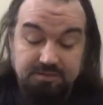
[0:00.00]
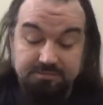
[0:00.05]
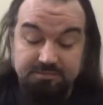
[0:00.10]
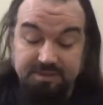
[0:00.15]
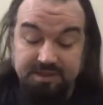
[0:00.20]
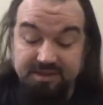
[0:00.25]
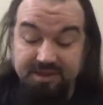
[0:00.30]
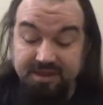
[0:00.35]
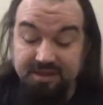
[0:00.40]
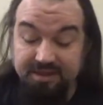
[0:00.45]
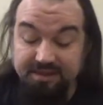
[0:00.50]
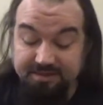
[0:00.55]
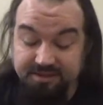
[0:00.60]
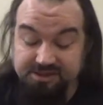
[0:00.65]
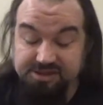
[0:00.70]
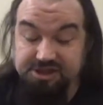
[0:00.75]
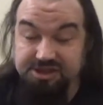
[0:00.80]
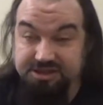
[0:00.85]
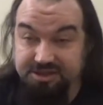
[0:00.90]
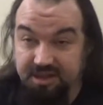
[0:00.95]
But like I
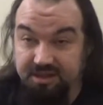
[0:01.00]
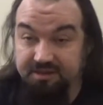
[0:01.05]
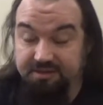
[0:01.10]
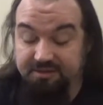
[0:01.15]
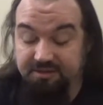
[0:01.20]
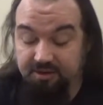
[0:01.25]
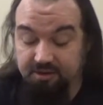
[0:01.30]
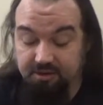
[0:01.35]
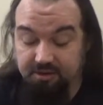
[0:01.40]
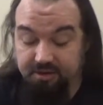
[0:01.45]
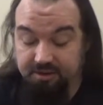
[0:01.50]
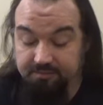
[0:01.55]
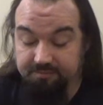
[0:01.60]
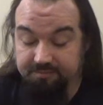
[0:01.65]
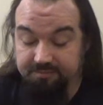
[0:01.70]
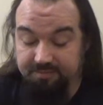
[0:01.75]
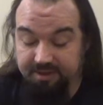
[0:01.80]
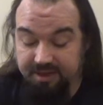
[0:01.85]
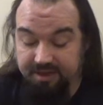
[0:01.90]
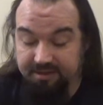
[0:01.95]
said, she does hurt
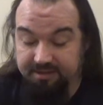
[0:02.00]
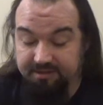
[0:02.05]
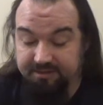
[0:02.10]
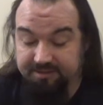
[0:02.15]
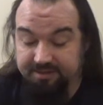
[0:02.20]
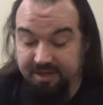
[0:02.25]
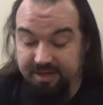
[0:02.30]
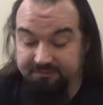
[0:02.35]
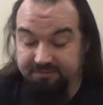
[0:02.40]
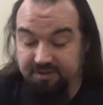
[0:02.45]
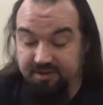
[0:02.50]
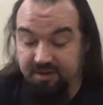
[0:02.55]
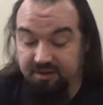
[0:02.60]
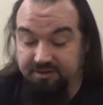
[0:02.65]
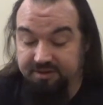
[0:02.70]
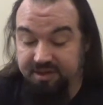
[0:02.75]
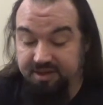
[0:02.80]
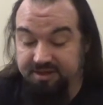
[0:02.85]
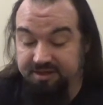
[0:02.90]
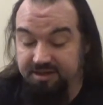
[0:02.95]
him, and kind of,
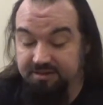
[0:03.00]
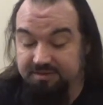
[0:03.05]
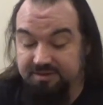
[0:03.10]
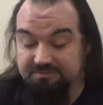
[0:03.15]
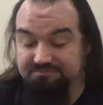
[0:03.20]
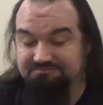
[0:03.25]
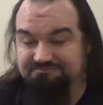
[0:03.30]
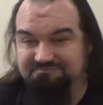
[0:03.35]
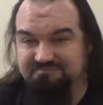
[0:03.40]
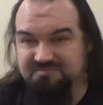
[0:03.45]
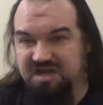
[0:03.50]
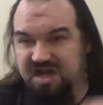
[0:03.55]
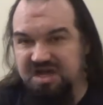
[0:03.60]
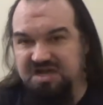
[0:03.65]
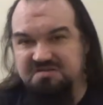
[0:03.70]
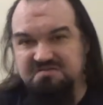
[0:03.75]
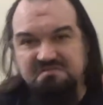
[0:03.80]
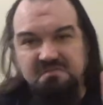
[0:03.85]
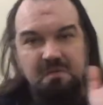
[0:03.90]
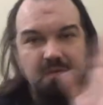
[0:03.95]
okay, you know what,
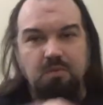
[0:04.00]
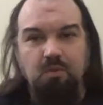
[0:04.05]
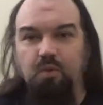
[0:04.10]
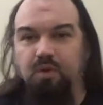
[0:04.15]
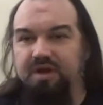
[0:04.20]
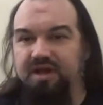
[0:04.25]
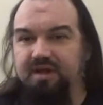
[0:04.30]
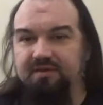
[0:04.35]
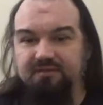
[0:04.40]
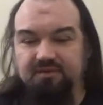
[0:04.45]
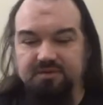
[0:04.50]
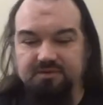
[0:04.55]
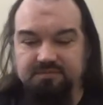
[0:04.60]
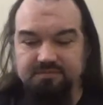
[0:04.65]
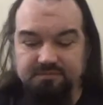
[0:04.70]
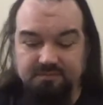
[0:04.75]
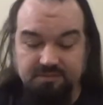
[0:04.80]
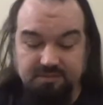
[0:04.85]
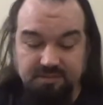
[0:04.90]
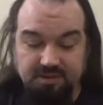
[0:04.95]
whatever,
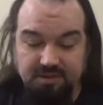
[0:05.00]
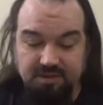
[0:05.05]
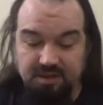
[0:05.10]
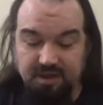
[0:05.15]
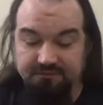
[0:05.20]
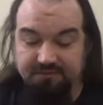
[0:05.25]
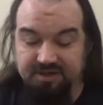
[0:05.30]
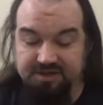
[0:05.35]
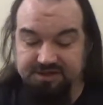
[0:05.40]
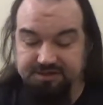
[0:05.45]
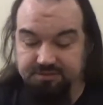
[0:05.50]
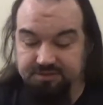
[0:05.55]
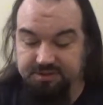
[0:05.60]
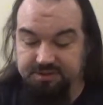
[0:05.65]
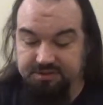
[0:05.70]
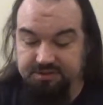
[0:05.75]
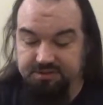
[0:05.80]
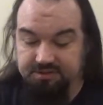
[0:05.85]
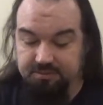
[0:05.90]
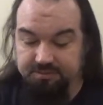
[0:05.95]

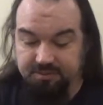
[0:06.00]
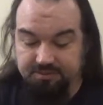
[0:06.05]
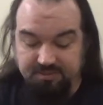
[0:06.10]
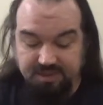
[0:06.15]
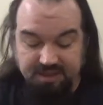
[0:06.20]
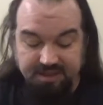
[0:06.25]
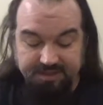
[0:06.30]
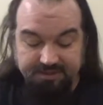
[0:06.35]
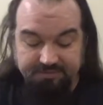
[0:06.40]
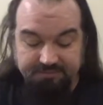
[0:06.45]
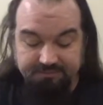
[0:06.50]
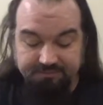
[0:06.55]
eventually you'll be mine.